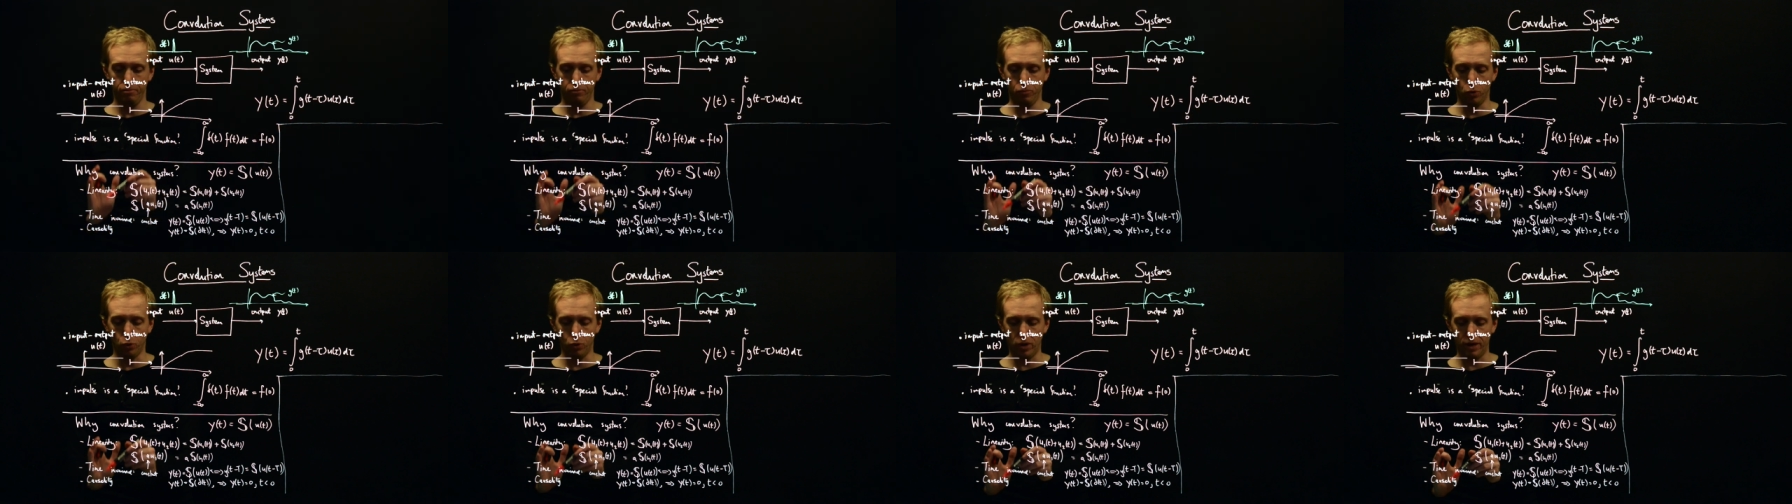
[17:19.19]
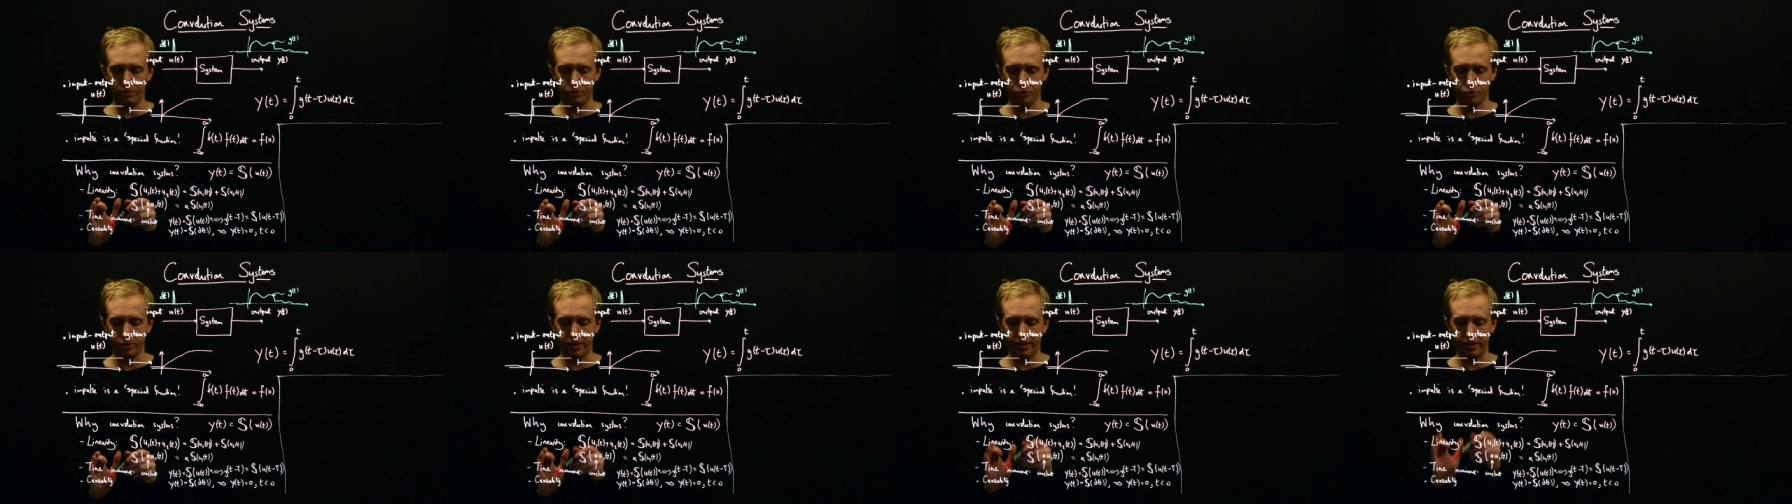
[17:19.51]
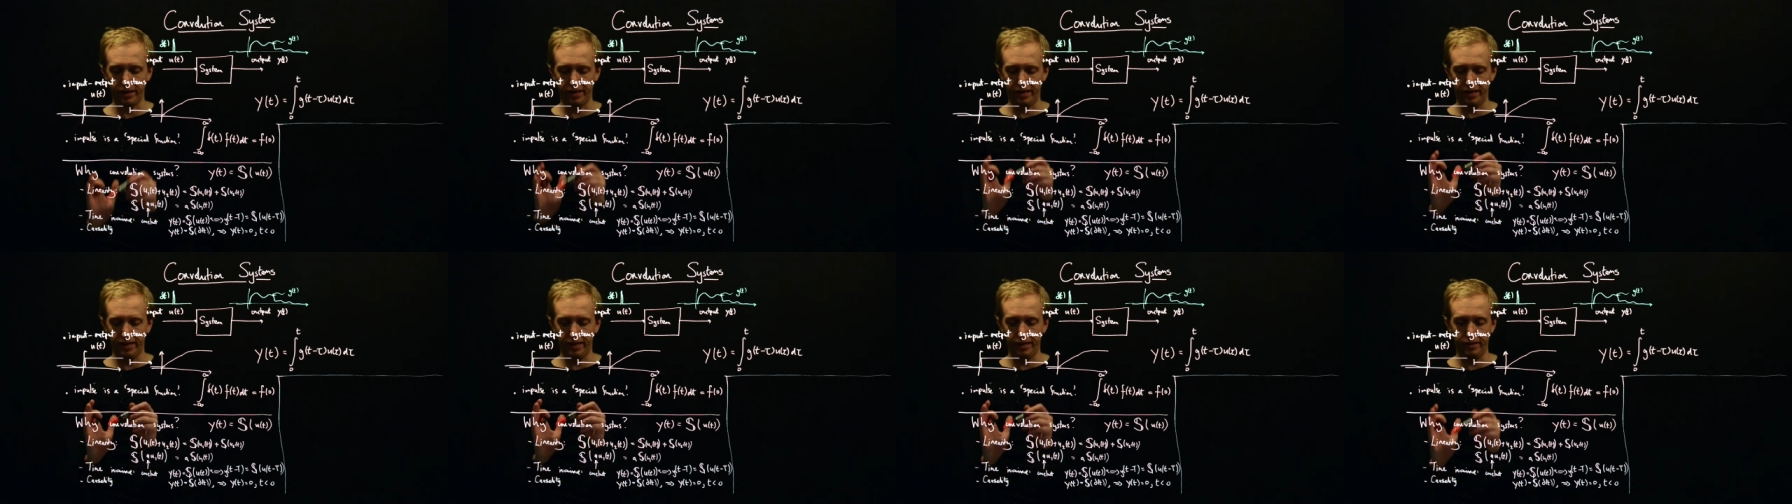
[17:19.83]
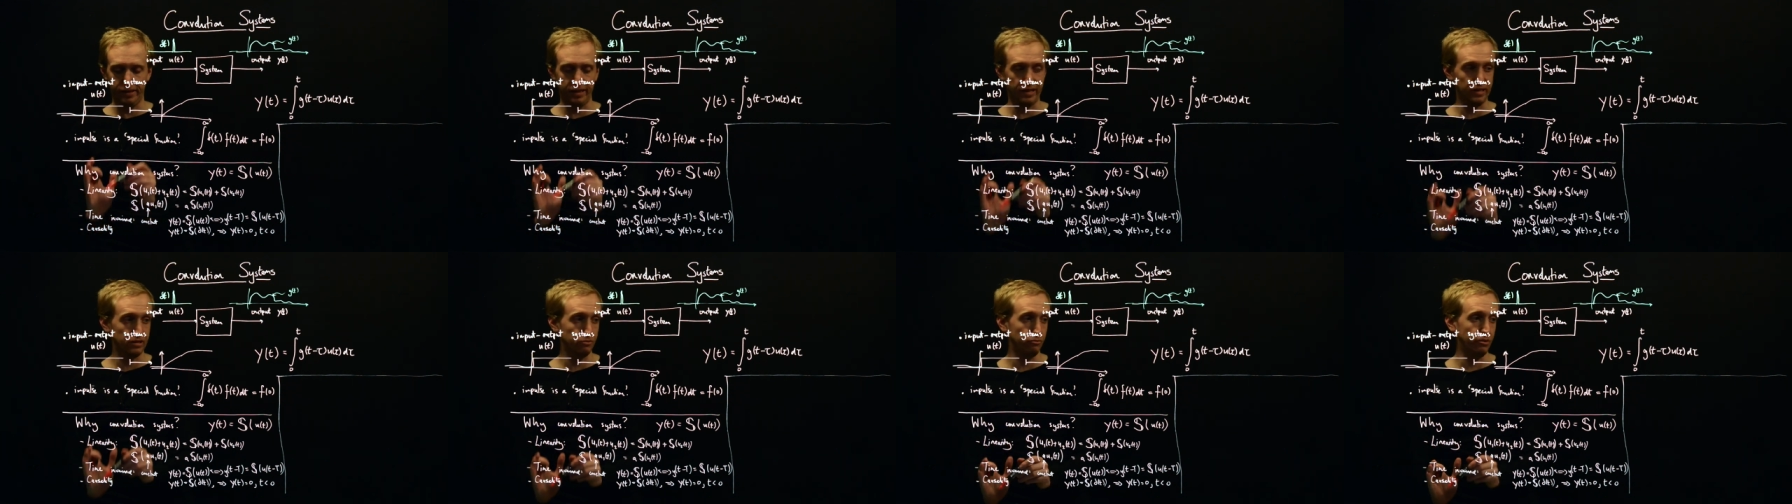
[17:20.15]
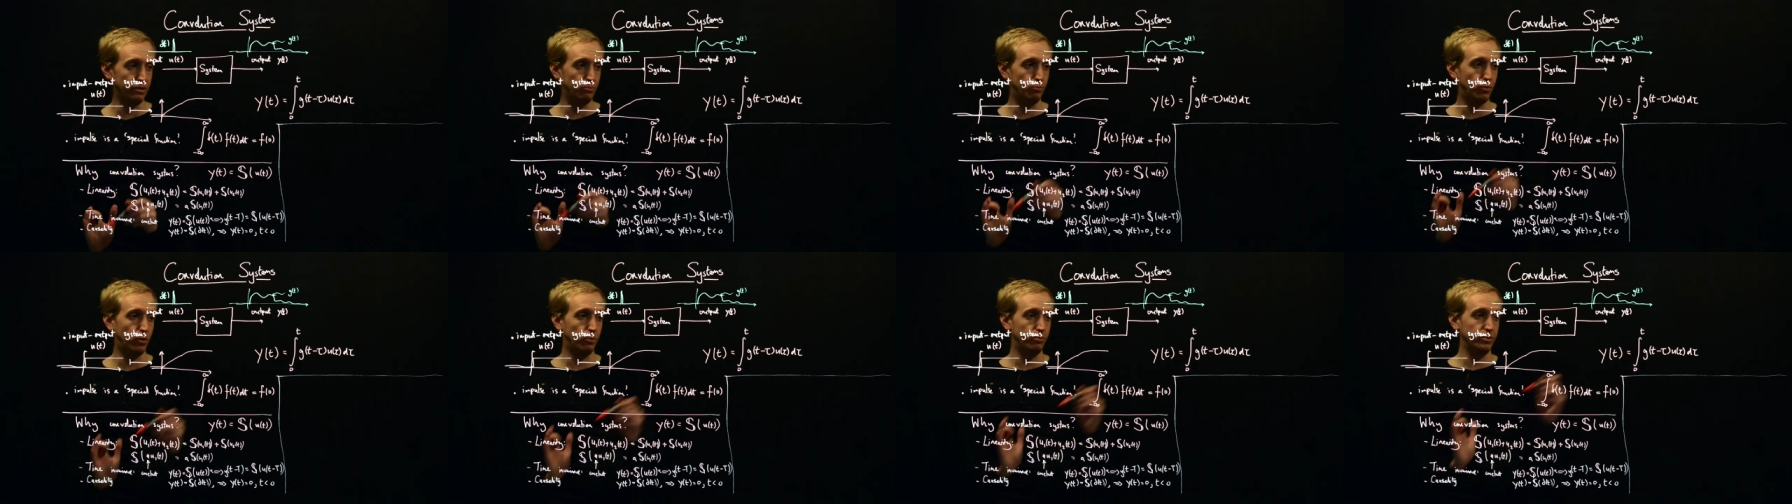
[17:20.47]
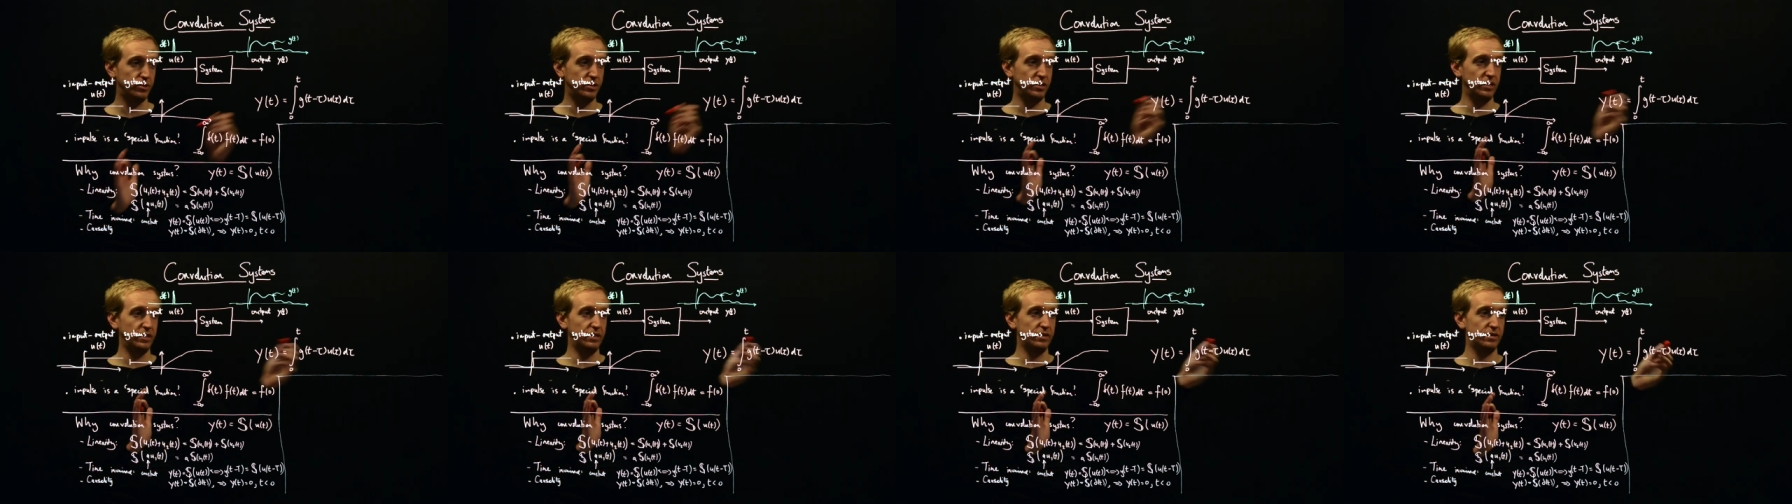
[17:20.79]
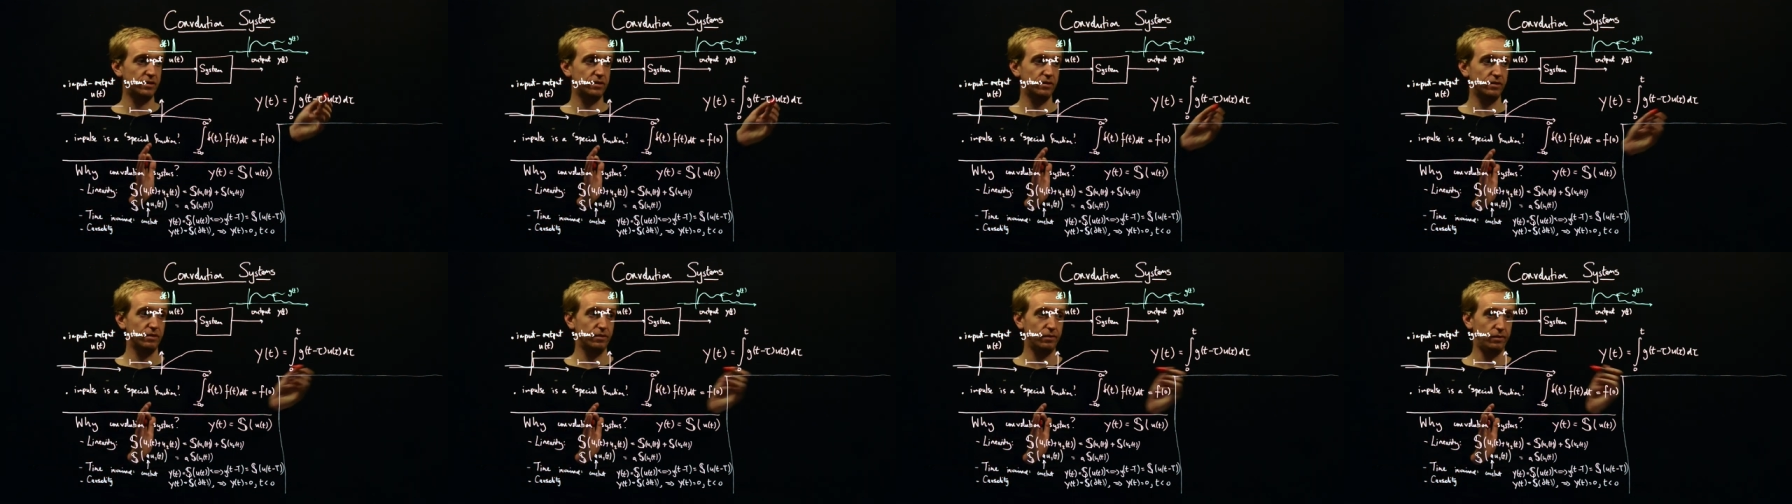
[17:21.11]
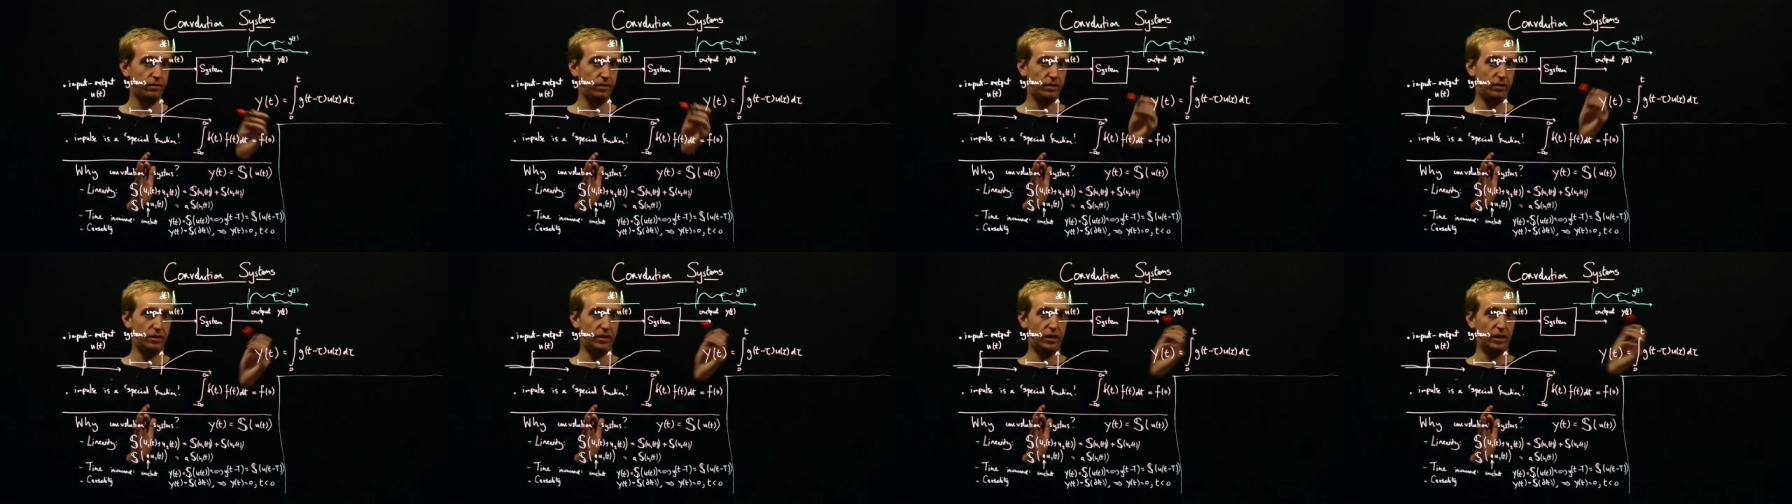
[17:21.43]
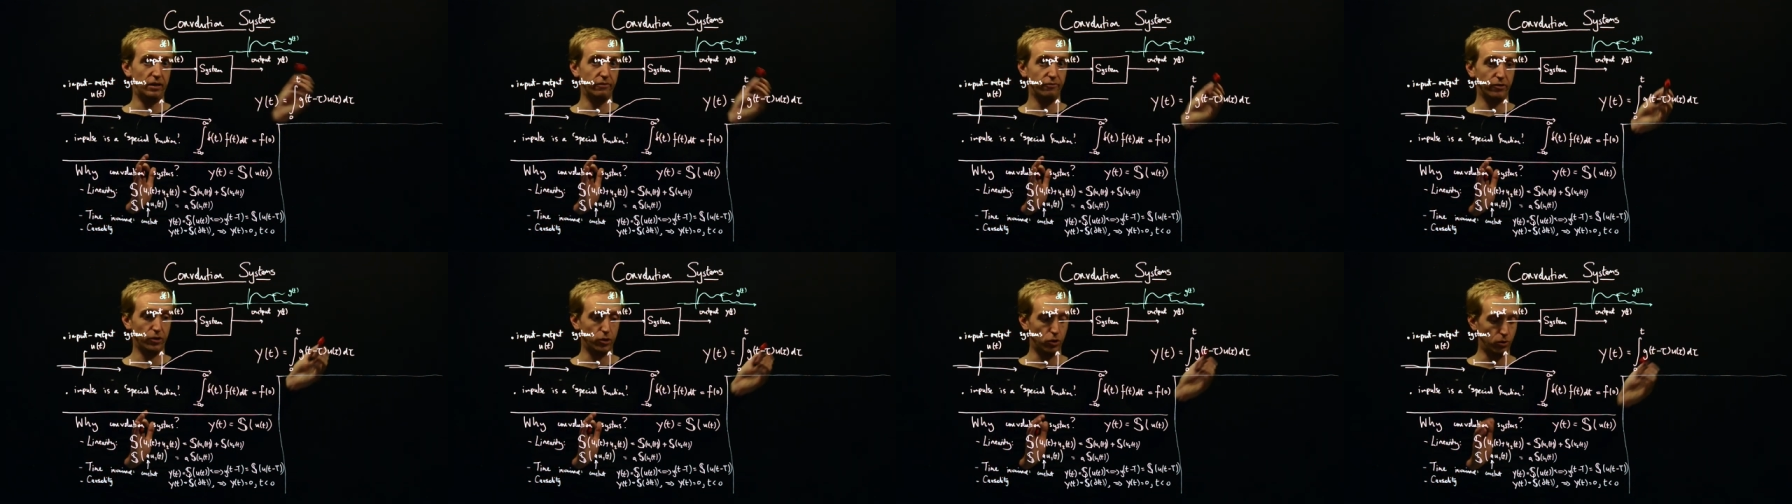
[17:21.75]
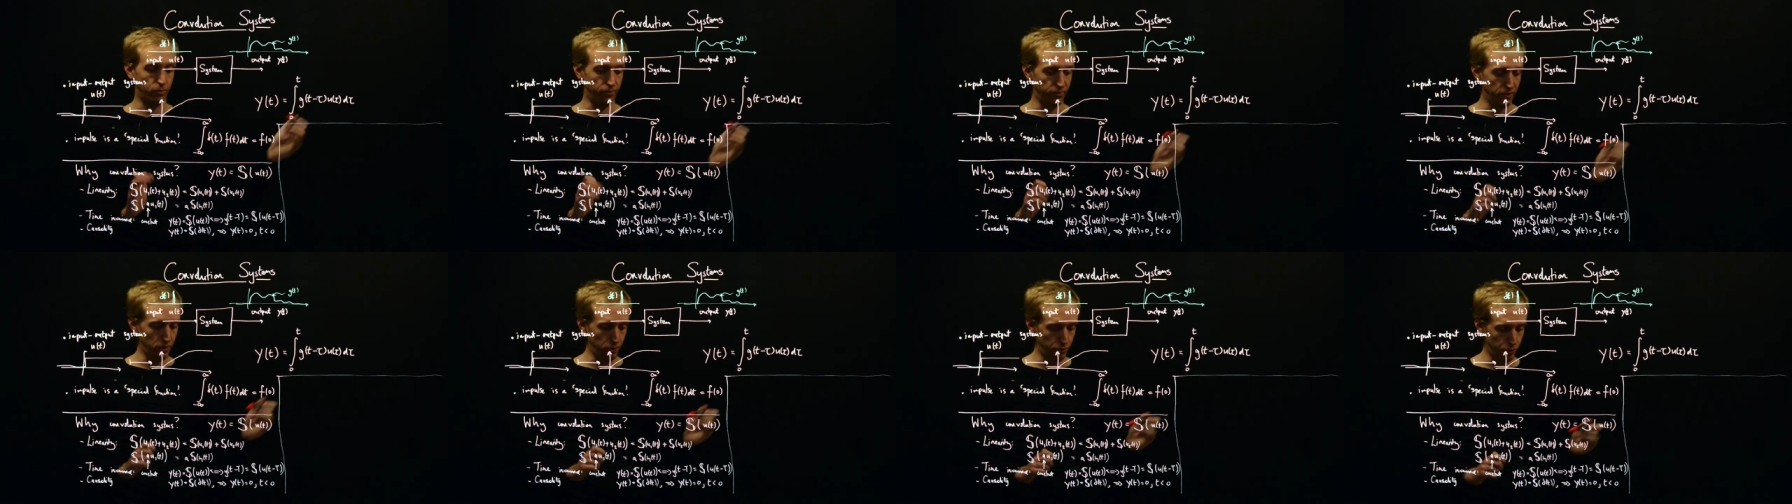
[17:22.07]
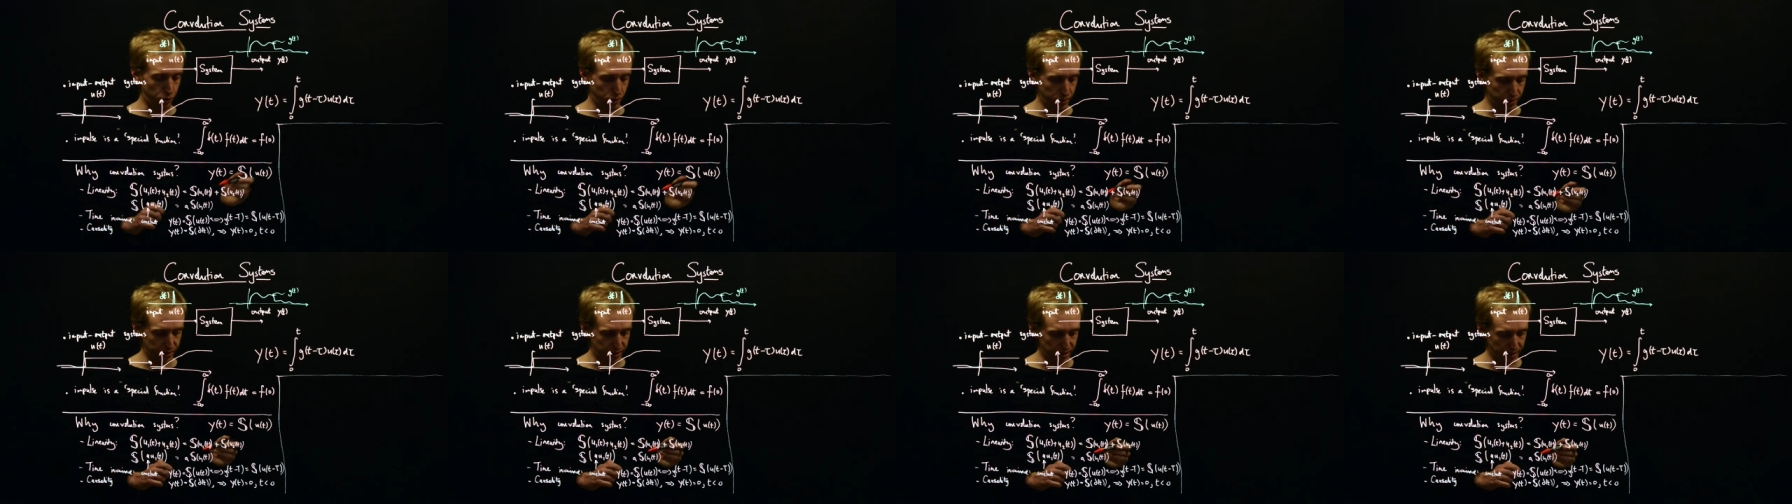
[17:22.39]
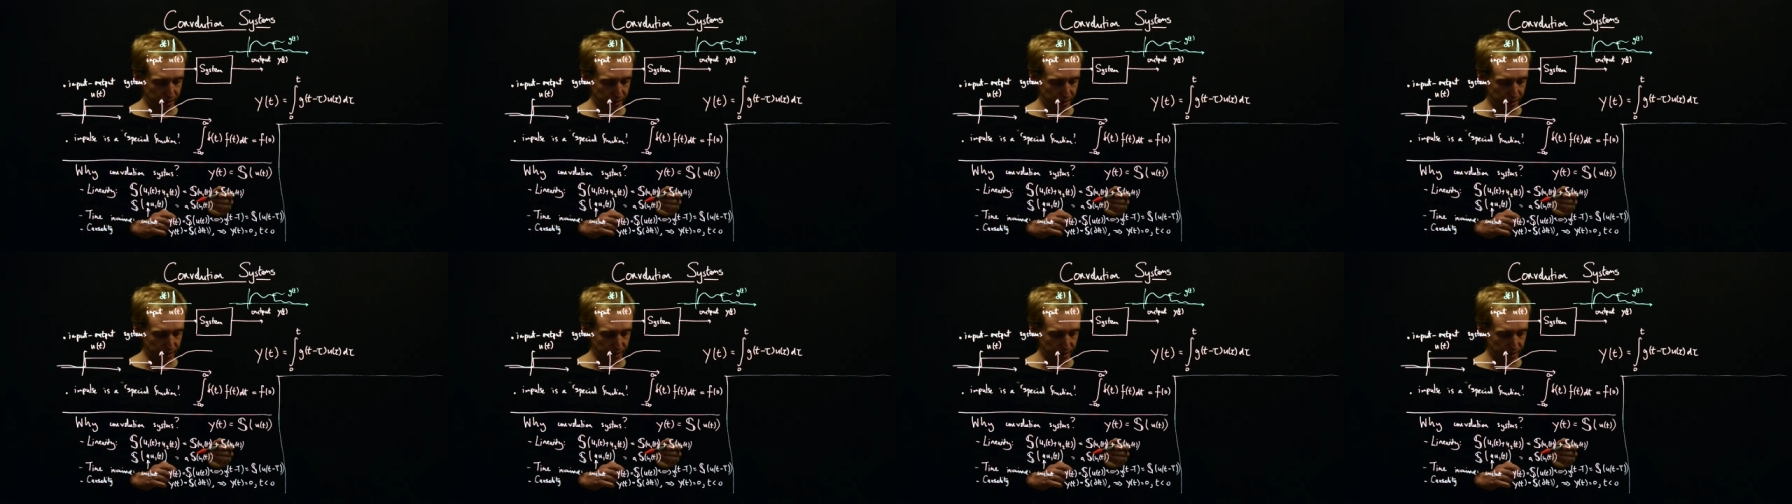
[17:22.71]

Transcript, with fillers: more abstractly here these three properties give a convolution